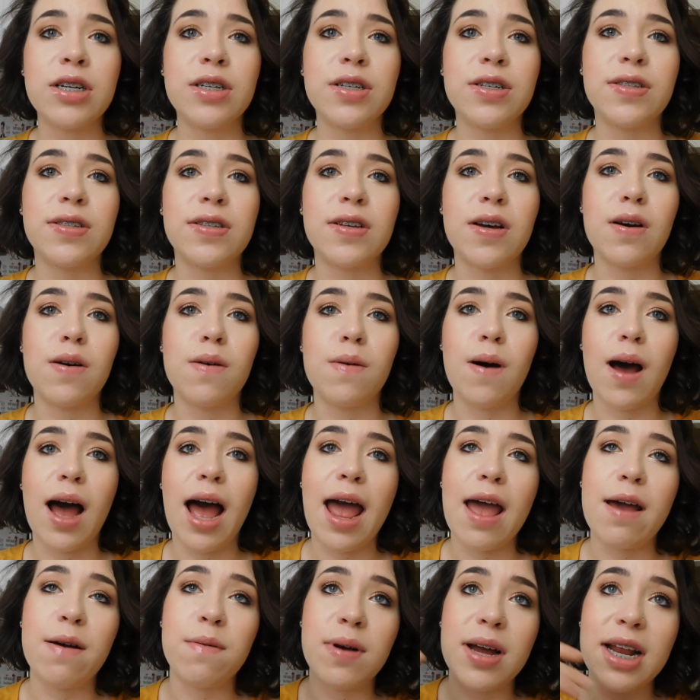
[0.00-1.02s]
So
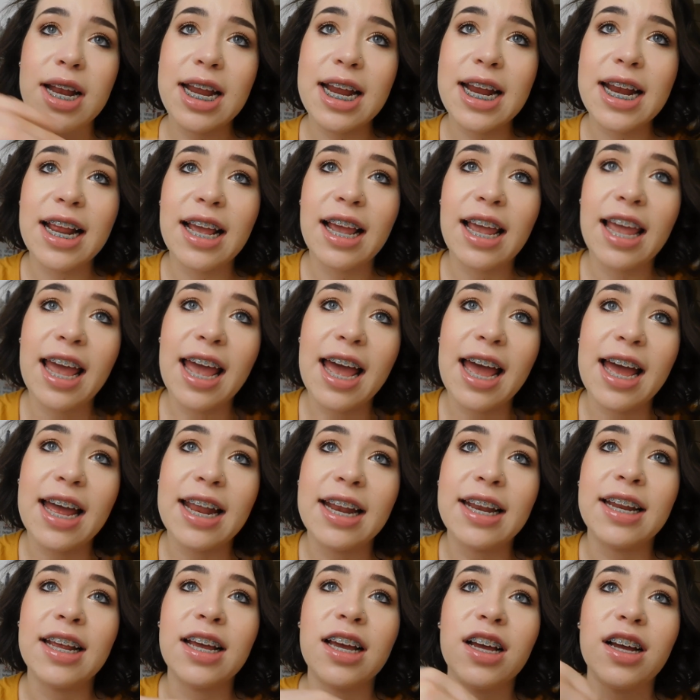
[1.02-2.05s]
I went in
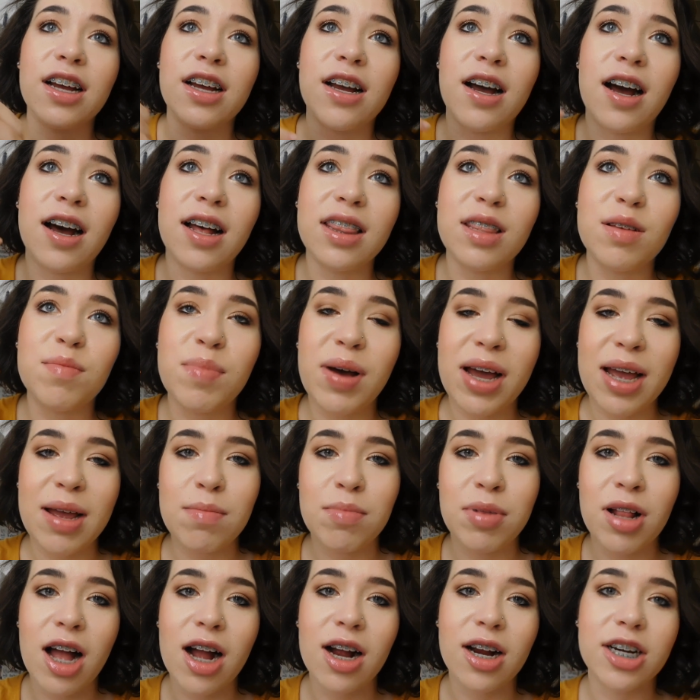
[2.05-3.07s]
again, got the
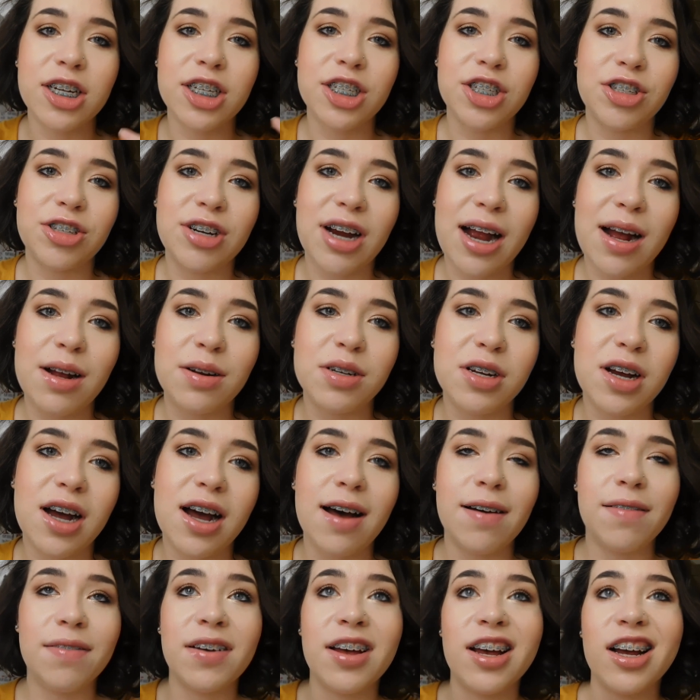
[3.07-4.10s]
bite blockers ground
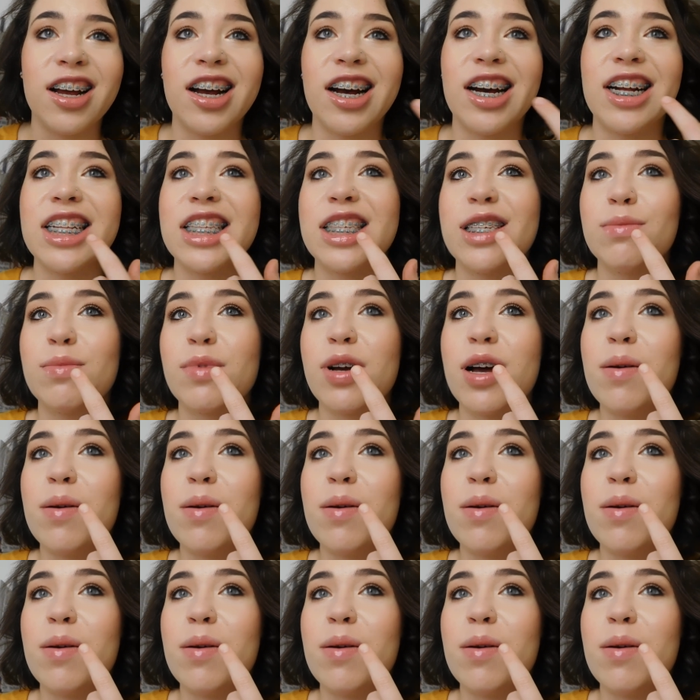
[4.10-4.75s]
off, got some